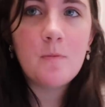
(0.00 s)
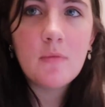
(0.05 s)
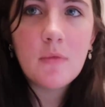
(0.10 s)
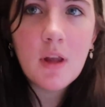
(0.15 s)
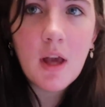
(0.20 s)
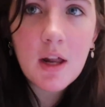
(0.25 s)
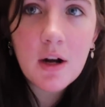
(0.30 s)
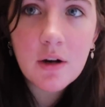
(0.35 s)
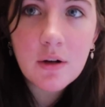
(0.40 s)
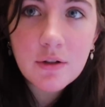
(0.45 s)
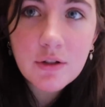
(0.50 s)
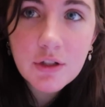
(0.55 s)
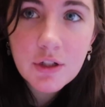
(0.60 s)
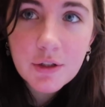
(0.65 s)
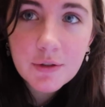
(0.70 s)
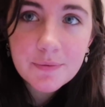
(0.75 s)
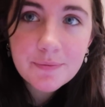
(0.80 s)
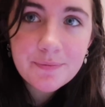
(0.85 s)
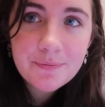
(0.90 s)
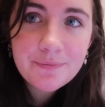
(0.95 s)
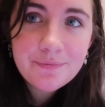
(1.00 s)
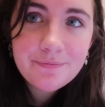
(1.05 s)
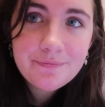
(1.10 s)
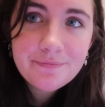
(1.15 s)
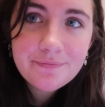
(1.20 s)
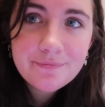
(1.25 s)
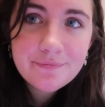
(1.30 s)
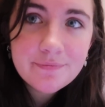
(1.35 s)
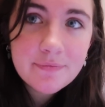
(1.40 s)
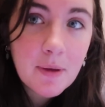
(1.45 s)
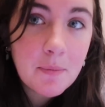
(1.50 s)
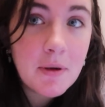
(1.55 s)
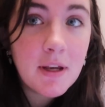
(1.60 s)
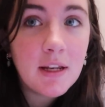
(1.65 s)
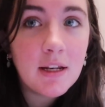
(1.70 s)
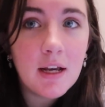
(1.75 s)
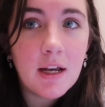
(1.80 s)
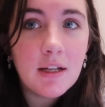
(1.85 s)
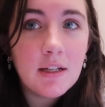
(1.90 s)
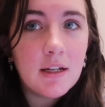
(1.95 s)
I don't know what to do. I
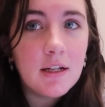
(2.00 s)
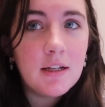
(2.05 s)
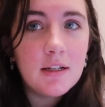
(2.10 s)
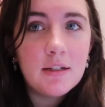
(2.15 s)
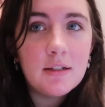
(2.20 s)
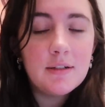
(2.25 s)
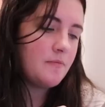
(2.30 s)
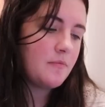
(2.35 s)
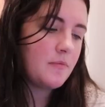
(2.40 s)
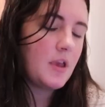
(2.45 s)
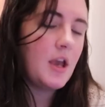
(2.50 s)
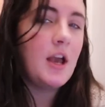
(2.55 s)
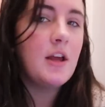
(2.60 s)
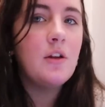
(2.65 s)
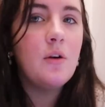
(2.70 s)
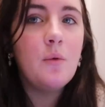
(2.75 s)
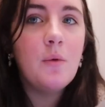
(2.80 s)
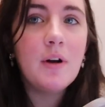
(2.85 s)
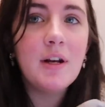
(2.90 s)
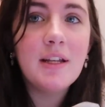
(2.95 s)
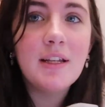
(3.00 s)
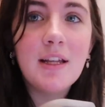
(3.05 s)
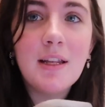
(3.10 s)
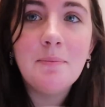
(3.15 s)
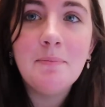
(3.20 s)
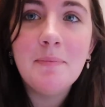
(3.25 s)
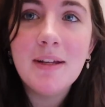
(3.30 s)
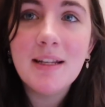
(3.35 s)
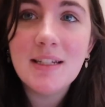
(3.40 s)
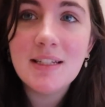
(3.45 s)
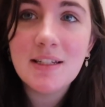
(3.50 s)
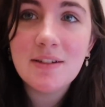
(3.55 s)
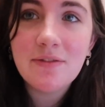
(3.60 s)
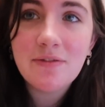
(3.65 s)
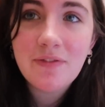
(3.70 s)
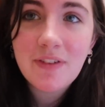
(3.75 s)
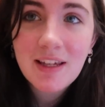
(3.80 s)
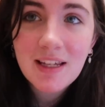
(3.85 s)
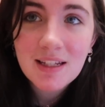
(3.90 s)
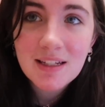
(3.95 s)
mean, I don't want to admit
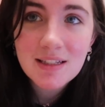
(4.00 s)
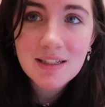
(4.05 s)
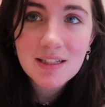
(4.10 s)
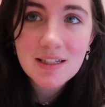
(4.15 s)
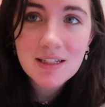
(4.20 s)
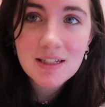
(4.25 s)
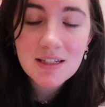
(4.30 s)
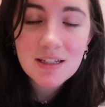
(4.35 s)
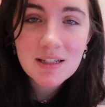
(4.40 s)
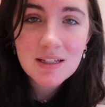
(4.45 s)
defeat.